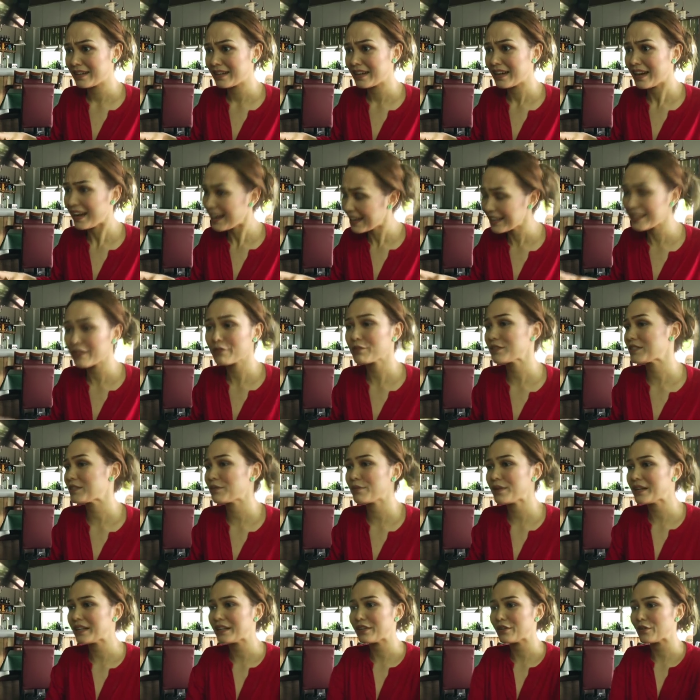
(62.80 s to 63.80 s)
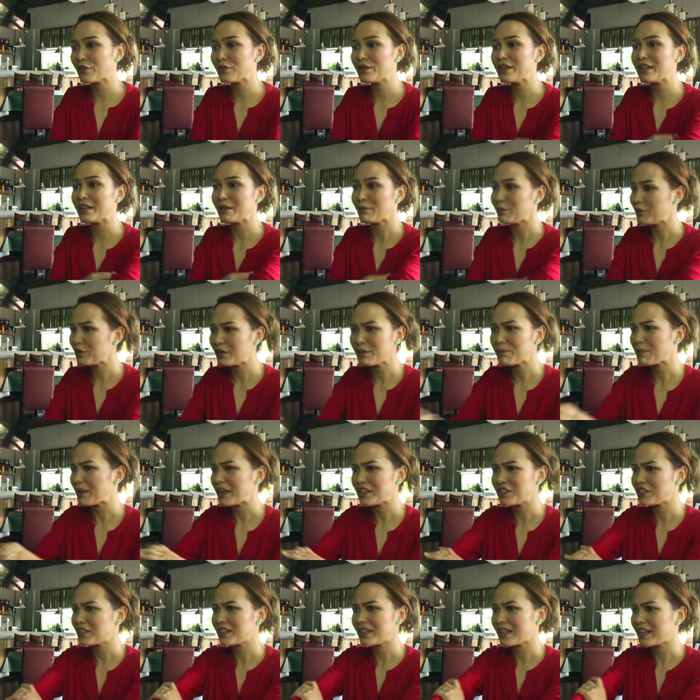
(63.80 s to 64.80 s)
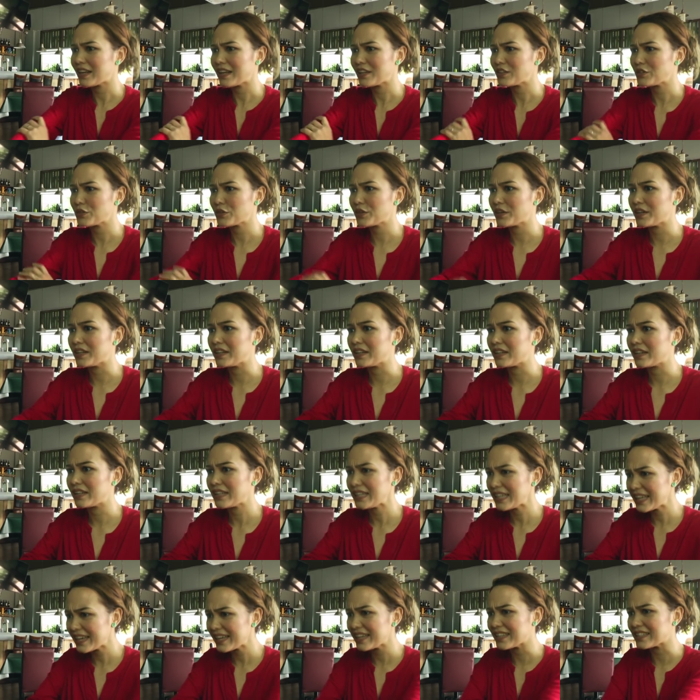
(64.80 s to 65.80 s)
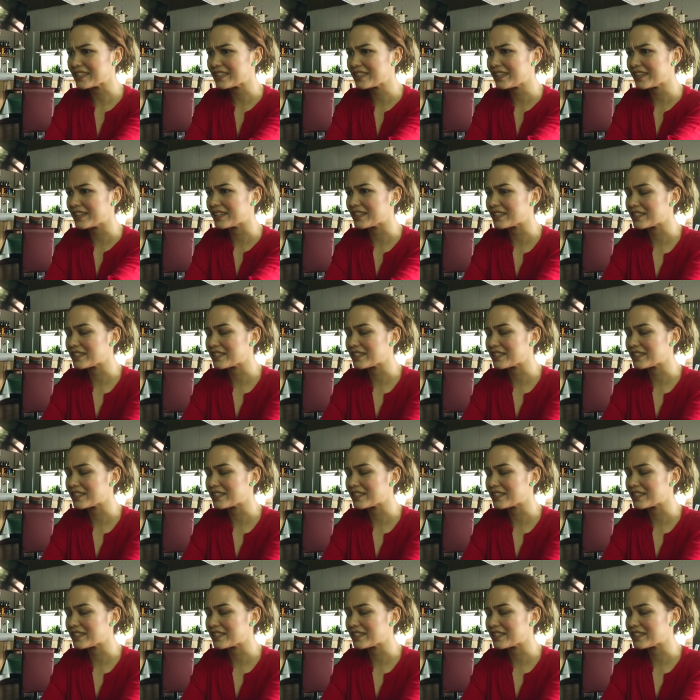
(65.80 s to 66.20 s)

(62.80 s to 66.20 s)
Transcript: That was the one and only beauty pageant that I joined. Yes.